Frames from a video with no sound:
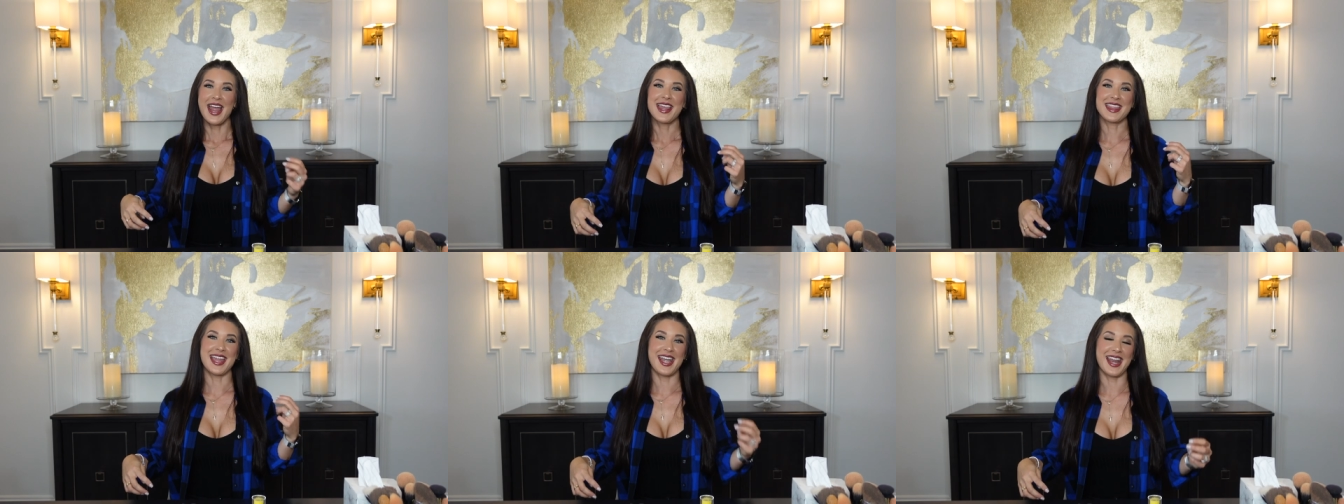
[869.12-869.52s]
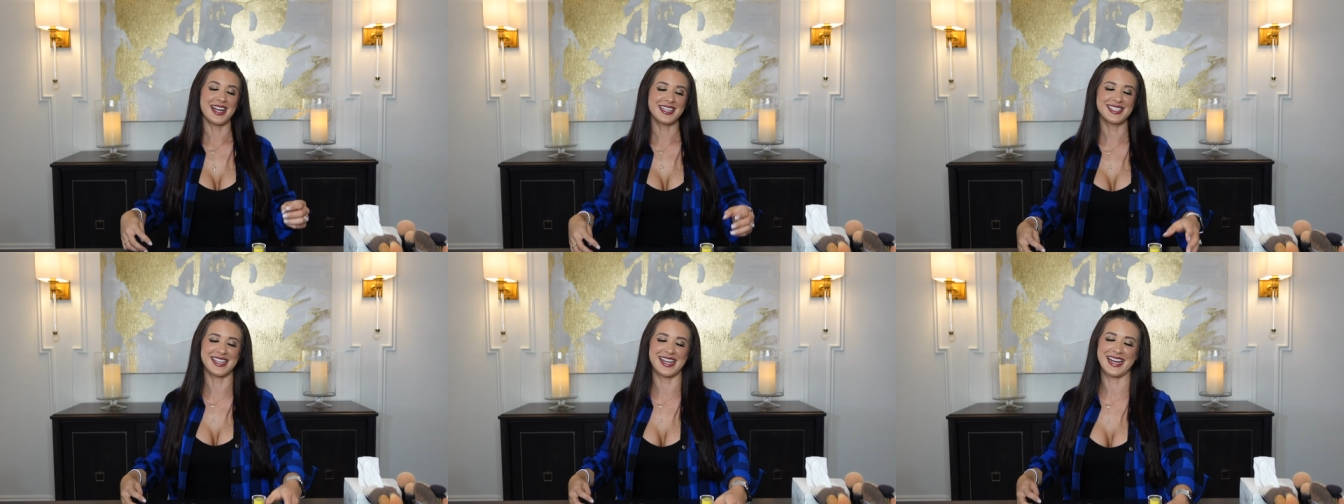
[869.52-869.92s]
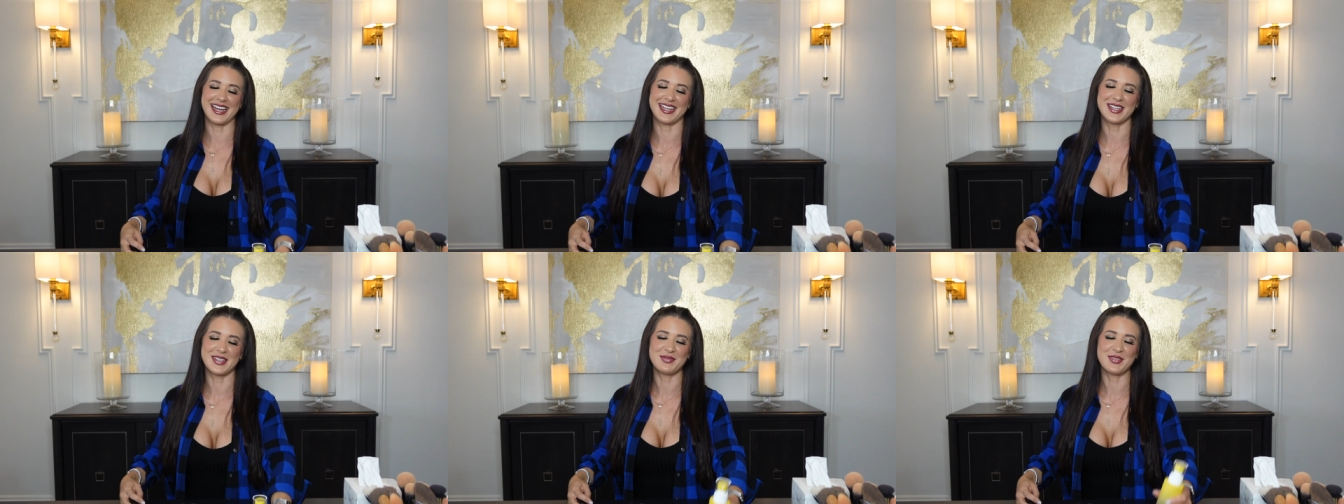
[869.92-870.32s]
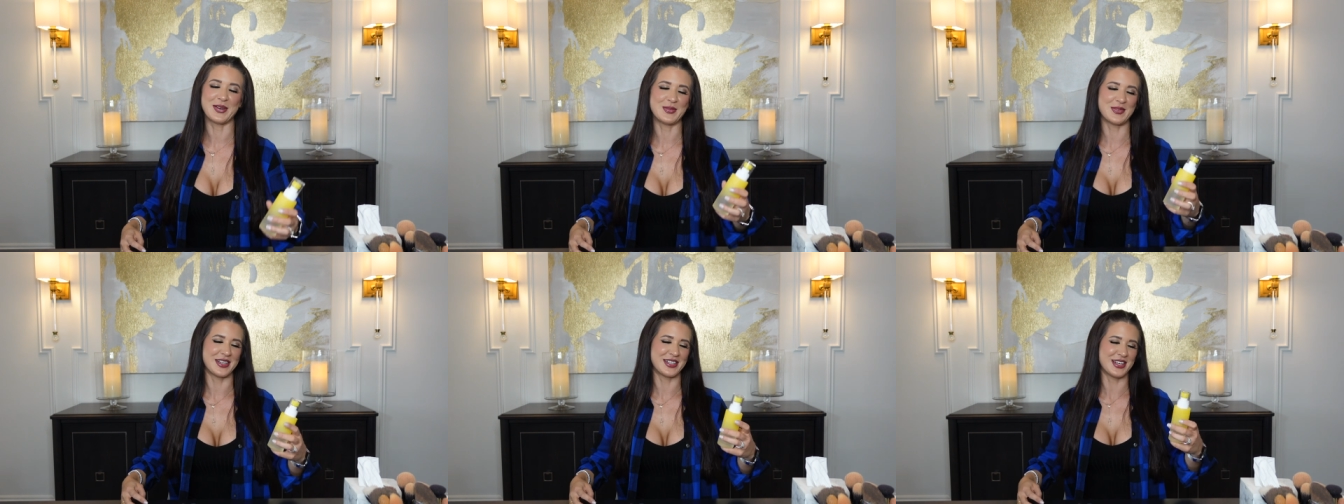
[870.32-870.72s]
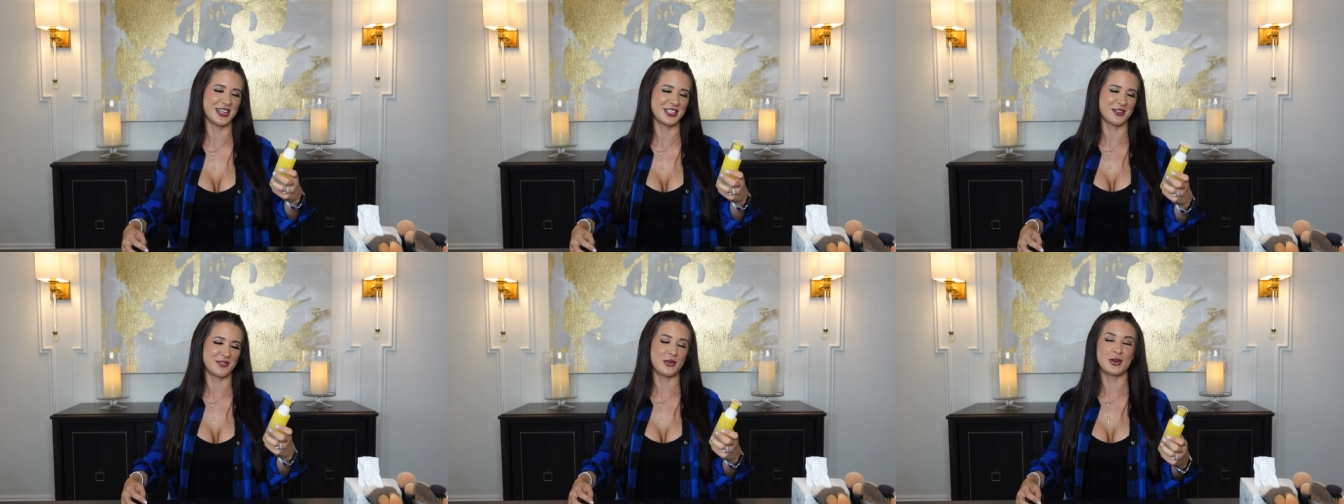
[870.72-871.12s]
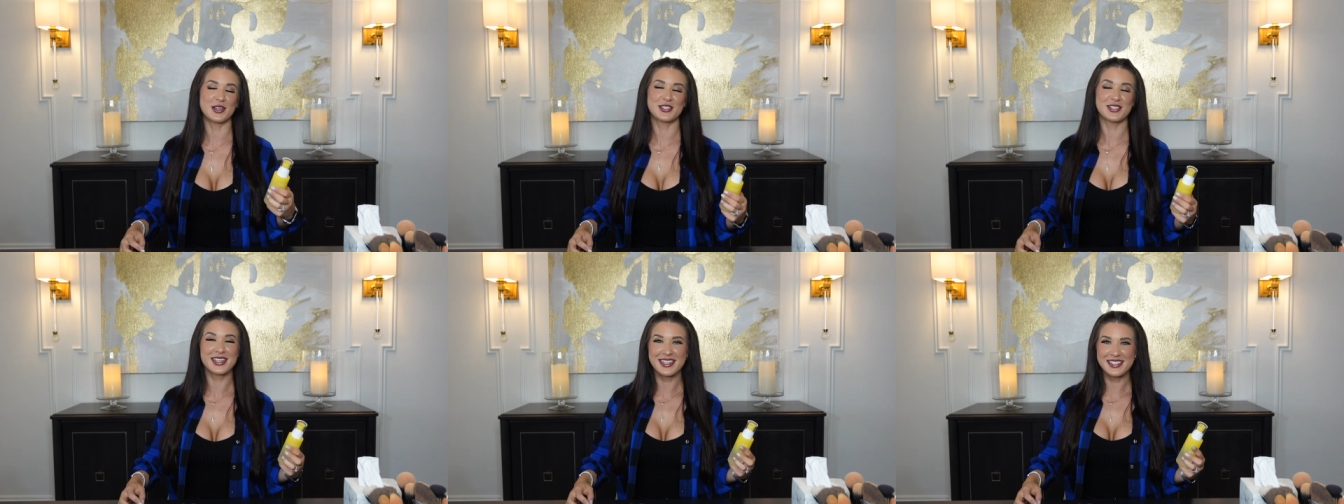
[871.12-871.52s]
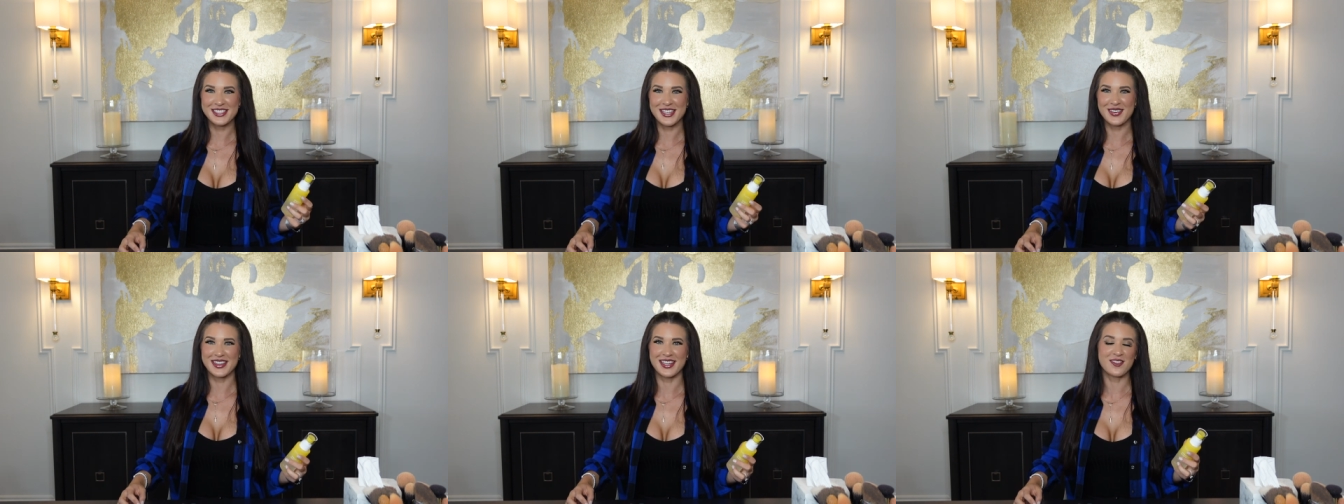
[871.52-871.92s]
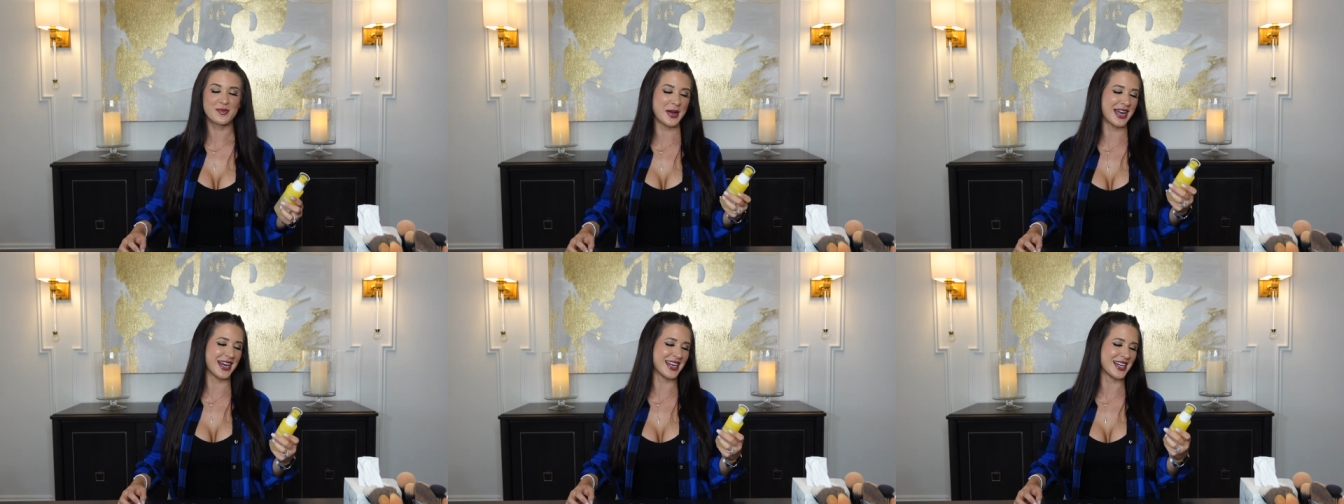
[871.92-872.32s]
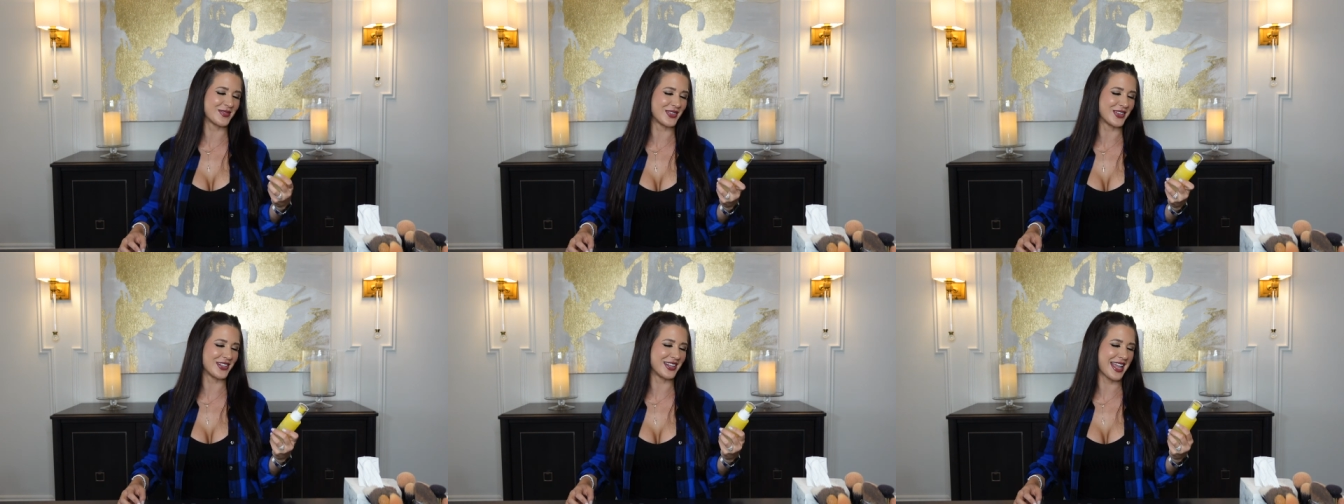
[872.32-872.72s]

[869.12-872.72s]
The next item, oh my gosh, of course you guys know I love pineapple,